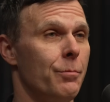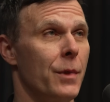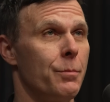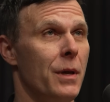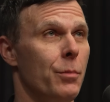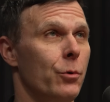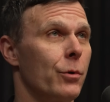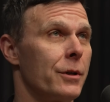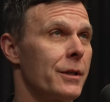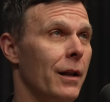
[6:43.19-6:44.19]
The, the people
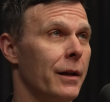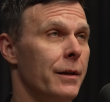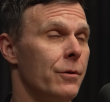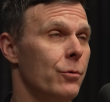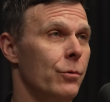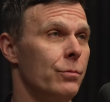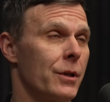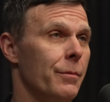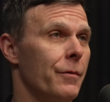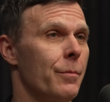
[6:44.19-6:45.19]
who are selling it, who
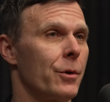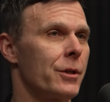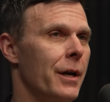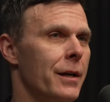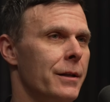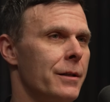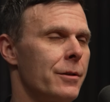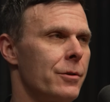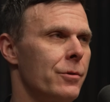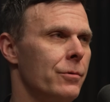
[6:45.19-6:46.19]
some of them are
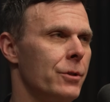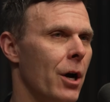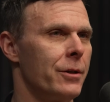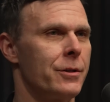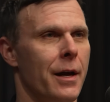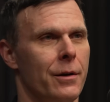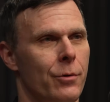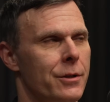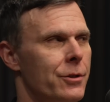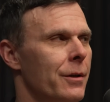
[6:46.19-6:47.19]
scientists, dodge that
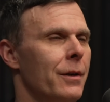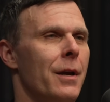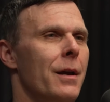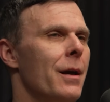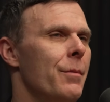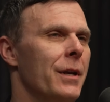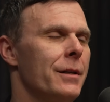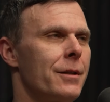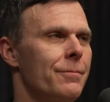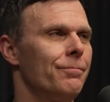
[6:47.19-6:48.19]
question. I mean,
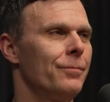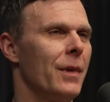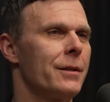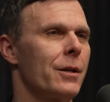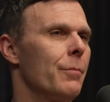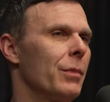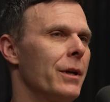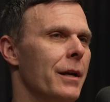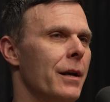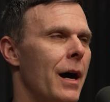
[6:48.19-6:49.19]
it's, it's
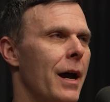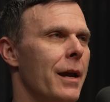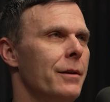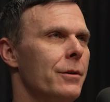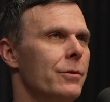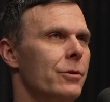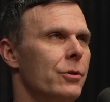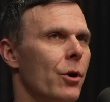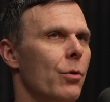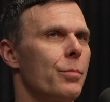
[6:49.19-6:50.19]
complicated. I
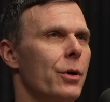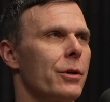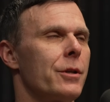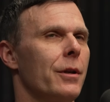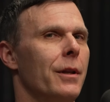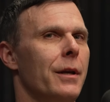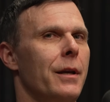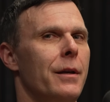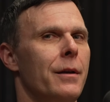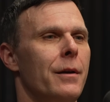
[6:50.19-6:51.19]
don't
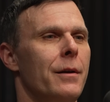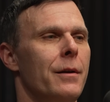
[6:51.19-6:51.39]
personally